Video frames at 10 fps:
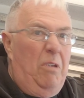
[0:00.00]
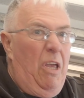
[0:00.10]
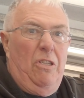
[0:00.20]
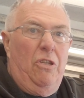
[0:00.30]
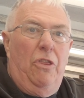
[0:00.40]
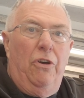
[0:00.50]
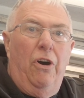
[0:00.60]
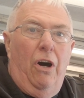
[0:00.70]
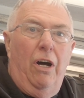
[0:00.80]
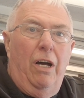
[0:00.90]
It's a
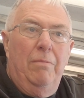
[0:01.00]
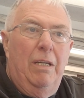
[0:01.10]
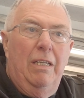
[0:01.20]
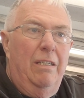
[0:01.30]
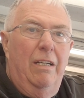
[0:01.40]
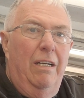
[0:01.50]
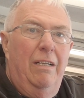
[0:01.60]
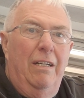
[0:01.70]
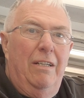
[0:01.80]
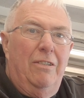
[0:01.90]
thought. I mean,
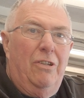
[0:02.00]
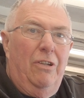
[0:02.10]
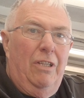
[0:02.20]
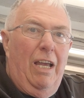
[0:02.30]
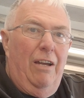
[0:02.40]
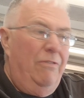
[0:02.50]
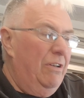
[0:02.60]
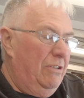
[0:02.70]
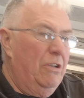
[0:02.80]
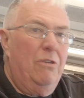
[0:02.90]
certainly I've
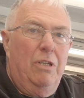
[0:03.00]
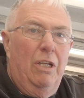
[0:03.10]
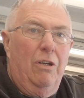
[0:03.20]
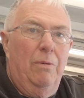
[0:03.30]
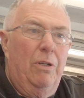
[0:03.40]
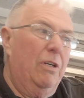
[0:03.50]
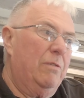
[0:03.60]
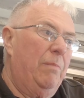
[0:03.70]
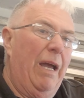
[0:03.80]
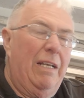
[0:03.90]
usually come
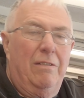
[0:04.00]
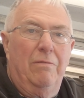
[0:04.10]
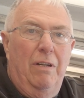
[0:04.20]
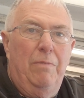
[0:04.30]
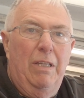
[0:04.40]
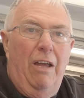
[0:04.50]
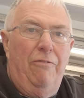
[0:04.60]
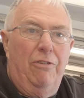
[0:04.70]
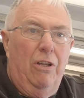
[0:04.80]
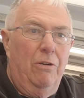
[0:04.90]
across bikes that have been
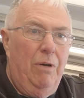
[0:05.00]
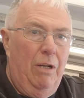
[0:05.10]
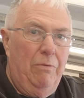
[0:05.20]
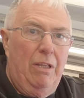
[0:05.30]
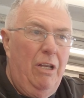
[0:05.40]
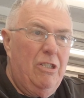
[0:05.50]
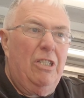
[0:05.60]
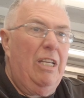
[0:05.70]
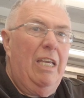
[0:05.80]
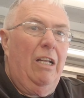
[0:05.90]
left for a long while with
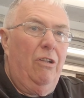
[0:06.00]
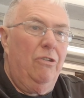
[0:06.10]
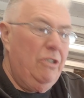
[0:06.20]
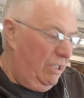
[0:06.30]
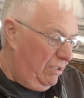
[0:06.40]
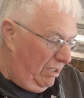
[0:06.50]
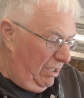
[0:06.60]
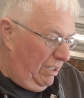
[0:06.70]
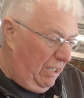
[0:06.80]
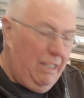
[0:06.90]
sticky clutches.
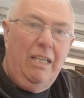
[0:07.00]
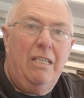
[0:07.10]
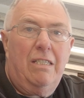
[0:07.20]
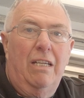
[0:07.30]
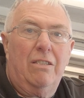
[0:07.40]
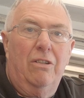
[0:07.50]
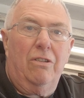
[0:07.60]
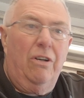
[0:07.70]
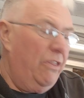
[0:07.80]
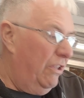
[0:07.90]
At least that's
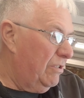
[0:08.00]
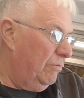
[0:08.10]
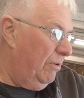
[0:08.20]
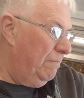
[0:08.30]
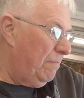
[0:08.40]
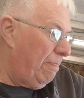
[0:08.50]
not got this one.